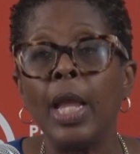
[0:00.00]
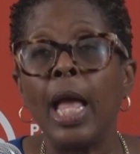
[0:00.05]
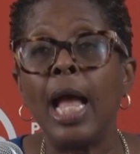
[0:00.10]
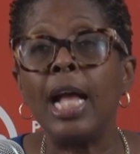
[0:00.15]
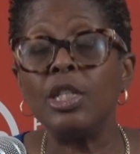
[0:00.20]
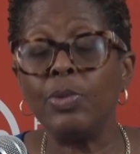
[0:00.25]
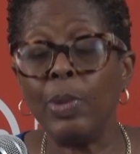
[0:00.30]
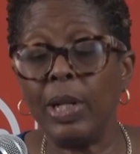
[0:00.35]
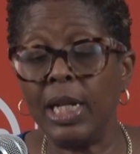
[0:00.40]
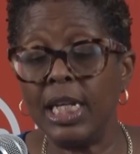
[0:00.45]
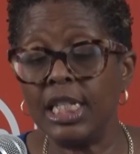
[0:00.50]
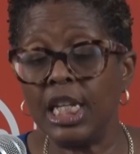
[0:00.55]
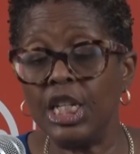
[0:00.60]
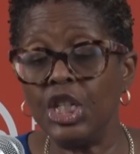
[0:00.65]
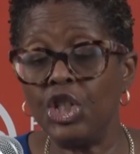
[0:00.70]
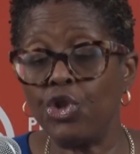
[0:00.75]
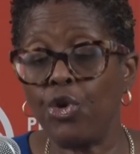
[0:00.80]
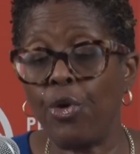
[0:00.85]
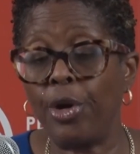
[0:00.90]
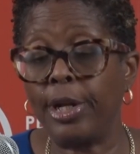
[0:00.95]
as well as
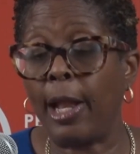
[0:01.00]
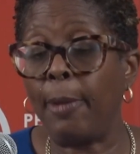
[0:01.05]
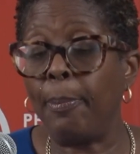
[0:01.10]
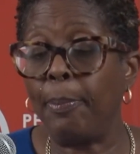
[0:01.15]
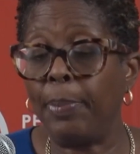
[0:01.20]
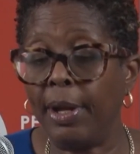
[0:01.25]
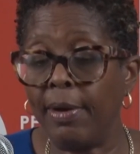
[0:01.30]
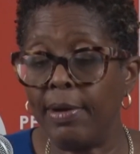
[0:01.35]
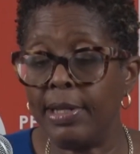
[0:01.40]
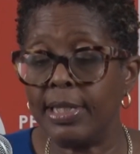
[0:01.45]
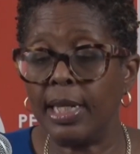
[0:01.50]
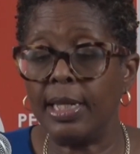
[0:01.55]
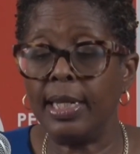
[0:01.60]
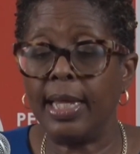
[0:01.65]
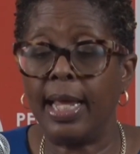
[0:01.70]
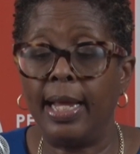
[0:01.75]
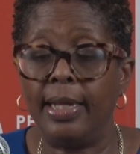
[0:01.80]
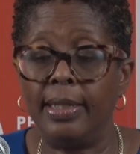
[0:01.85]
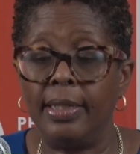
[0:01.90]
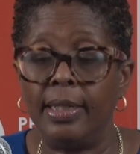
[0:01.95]
ensuring that parents and
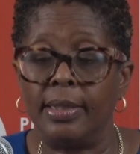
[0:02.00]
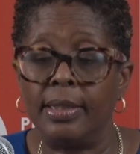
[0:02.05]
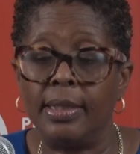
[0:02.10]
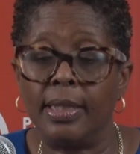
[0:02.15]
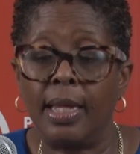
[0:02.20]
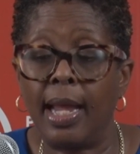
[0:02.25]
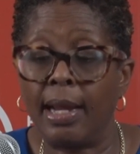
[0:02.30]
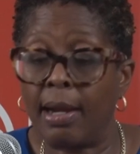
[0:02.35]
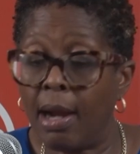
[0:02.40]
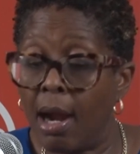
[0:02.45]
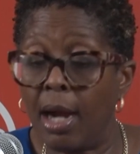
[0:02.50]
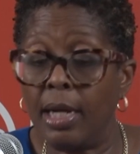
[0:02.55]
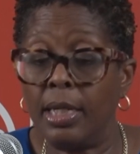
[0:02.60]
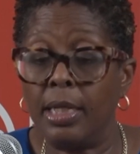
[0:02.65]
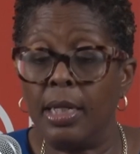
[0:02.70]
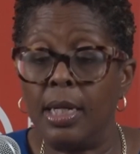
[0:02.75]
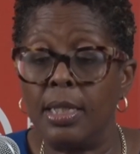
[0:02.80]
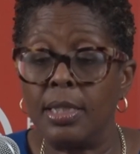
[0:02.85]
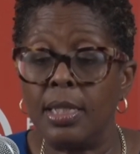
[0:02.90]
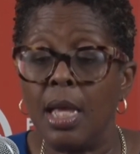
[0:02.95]

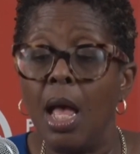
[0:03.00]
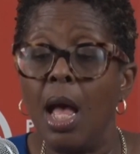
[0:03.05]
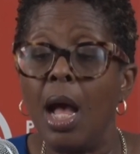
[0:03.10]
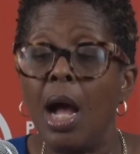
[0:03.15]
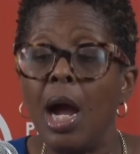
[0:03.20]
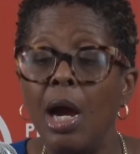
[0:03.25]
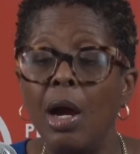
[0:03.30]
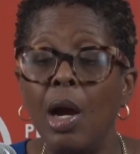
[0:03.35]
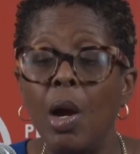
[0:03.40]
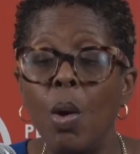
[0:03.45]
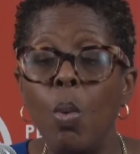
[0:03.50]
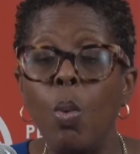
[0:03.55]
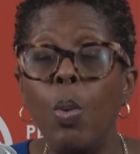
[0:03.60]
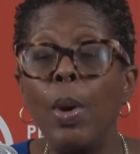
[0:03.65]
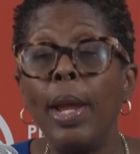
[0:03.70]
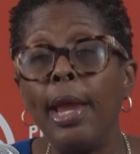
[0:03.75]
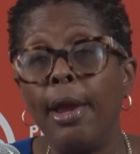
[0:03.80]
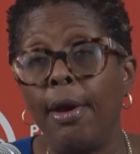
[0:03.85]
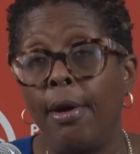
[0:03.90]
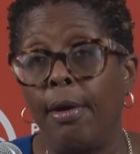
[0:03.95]
guardians are
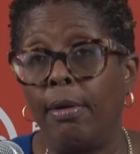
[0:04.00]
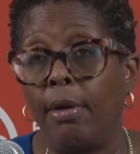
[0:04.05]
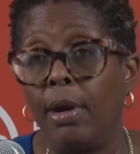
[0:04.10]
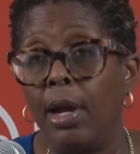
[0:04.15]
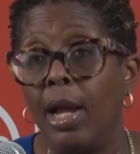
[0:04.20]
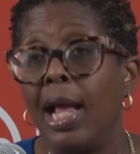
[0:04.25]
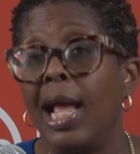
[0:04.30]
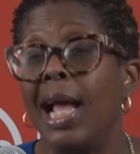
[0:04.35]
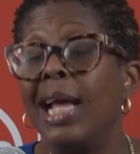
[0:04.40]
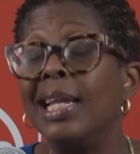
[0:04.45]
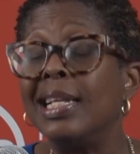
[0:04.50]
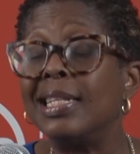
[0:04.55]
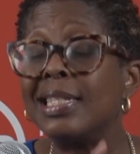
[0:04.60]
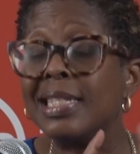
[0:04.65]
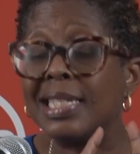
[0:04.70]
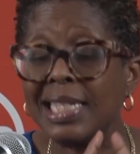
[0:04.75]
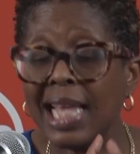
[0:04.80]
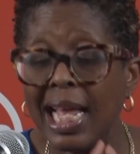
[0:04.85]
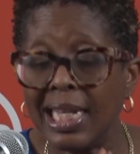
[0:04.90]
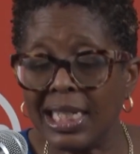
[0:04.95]
aware and
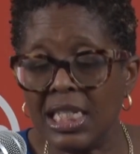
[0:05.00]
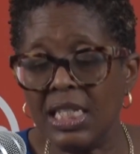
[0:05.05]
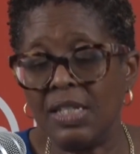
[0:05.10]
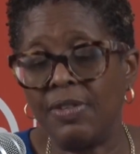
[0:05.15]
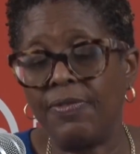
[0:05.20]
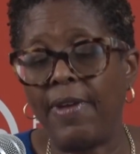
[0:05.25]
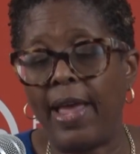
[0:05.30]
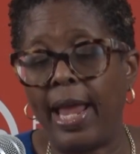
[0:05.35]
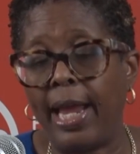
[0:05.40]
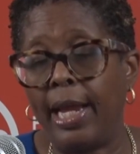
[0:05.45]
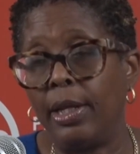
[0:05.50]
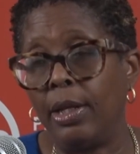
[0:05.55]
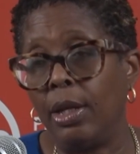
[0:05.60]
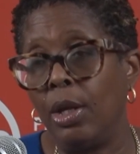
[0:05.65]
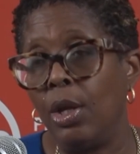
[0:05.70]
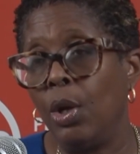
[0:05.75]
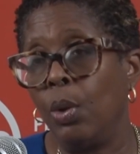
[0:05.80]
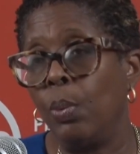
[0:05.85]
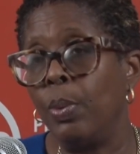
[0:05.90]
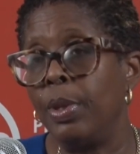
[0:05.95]
satisfied
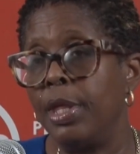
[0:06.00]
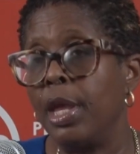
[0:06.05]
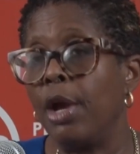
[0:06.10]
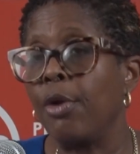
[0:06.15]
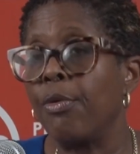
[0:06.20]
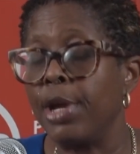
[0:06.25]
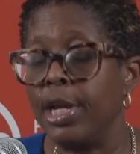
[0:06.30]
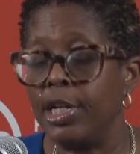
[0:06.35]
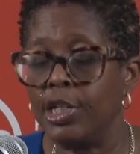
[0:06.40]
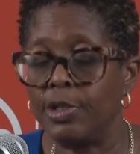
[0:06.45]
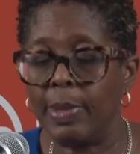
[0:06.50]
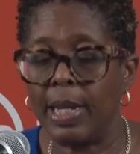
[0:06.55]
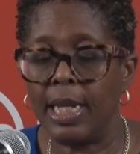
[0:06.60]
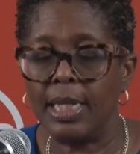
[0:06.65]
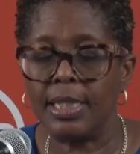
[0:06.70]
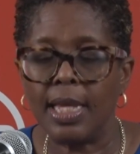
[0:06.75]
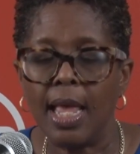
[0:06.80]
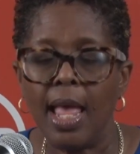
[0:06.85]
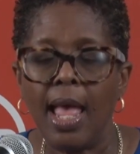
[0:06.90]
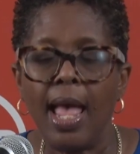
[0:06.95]
with the
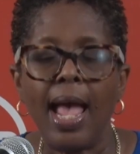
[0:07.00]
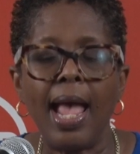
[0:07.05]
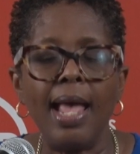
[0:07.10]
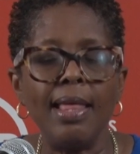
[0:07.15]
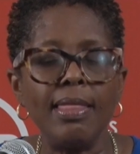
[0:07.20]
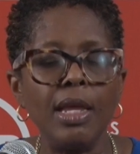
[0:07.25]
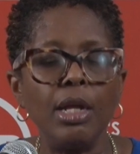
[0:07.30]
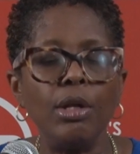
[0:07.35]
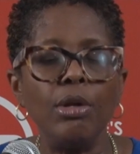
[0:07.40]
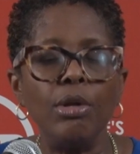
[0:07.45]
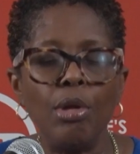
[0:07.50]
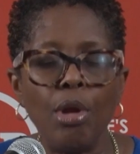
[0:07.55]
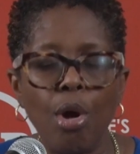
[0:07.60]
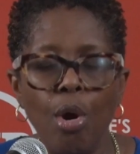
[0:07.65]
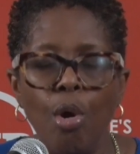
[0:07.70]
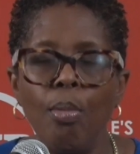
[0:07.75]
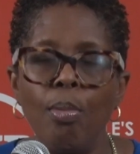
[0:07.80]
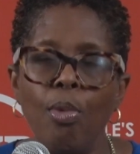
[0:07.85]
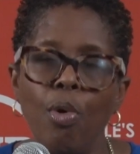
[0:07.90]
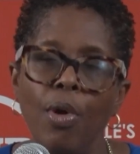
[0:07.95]
arrangements. I think
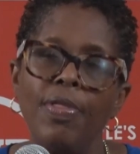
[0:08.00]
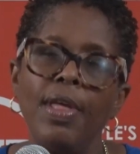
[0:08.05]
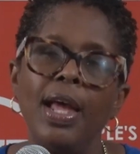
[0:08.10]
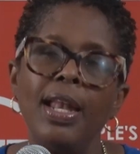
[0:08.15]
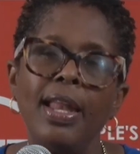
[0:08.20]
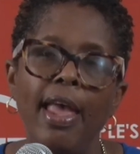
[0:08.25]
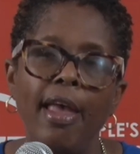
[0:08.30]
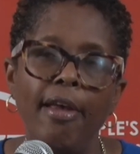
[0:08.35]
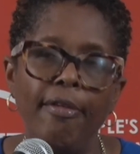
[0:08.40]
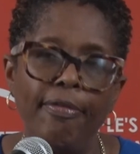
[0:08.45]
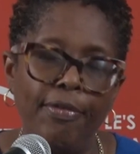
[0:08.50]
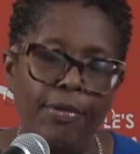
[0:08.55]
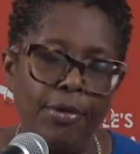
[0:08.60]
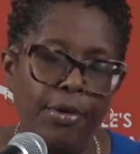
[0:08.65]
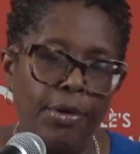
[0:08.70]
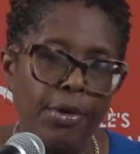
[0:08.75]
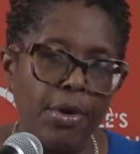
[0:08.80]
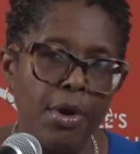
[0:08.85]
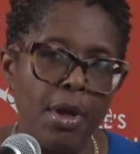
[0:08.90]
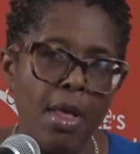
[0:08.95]
now more than
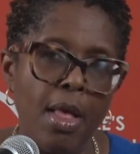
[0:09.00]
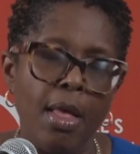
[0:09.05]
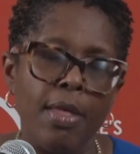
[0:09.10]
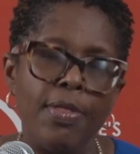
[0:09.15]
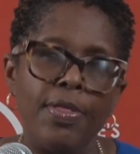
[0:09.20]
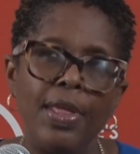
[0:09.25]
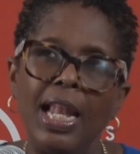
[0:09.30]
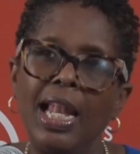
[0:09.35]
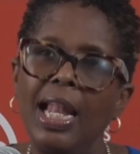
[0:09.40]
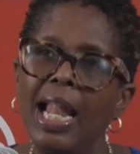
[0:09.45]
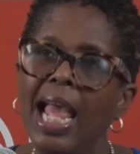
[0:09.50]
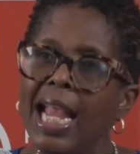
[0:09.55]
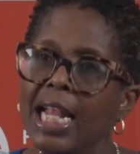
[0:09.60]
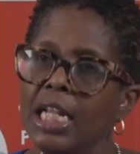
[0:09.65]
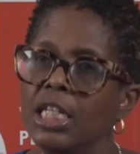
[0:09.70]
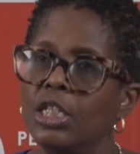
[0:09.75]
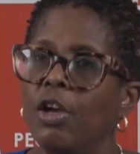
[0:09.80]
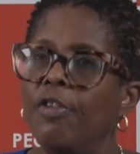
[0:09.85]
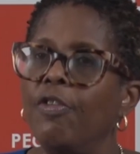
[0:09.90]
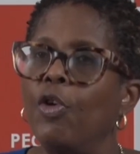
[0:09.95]
ever, the
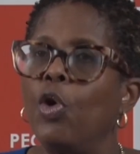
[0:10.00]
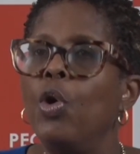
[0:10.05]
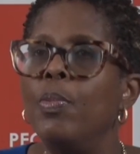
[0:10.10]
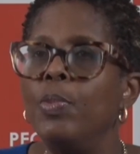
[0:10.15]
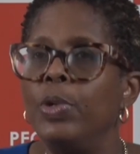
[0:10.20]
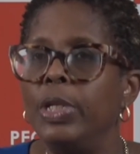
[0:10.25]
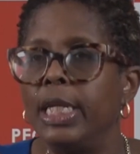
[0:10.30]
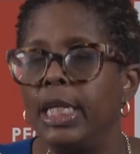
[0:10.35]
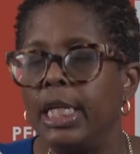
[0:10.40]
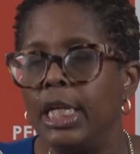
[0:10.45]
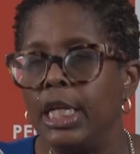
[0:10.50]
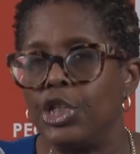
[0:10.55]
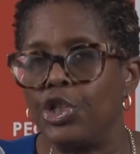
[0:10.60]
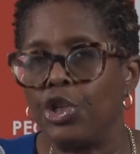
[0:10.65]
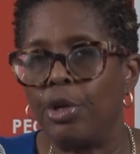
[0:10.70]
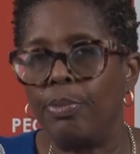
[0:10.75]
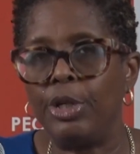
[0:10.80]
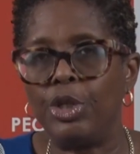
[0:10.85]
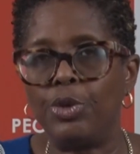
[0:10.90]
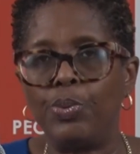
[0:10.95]
lines of
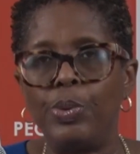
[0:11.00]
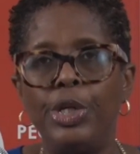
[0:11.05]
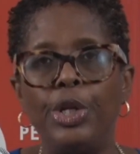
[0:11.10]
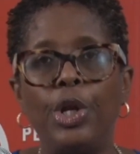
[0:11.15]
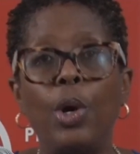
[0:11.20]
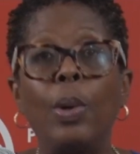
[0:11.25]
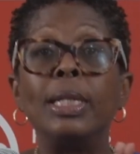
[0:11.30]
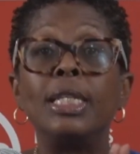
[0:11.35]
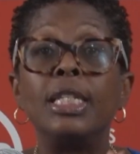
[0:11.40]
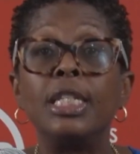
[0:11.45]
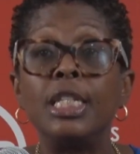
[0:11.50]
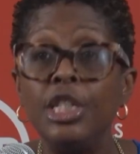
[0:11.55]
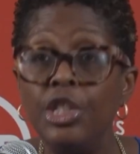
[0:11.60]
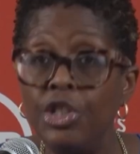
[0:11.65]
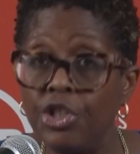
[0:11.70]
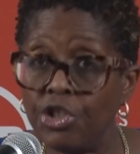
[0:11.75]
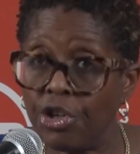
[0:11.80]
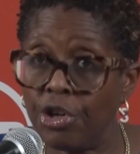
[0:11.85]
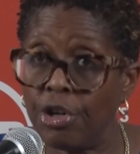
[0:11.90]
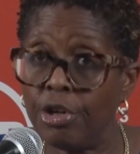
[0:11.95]
communication between our
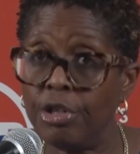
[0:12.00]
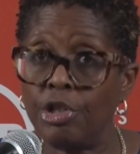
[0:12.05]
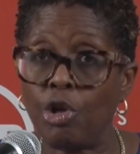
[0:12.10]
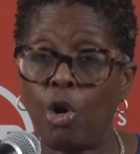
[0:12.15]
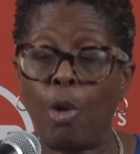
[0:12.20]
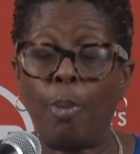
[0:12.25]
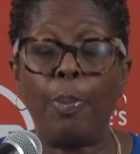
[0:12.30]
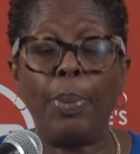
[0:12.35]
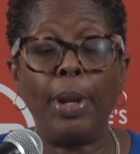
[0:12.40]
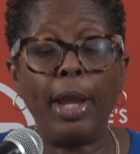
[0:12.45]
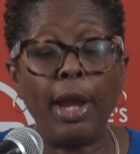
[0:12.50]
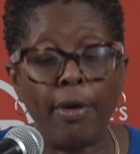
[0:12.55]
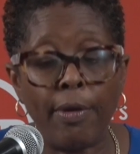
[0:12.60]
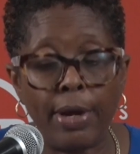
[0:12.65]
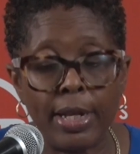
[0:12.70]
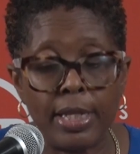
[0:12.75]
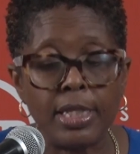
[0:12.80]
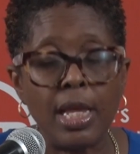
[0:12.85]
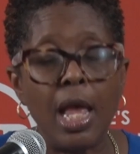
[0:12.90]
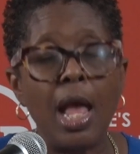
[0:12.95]
teachers, our
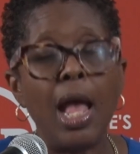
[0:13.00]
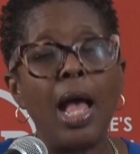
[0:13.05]
parents,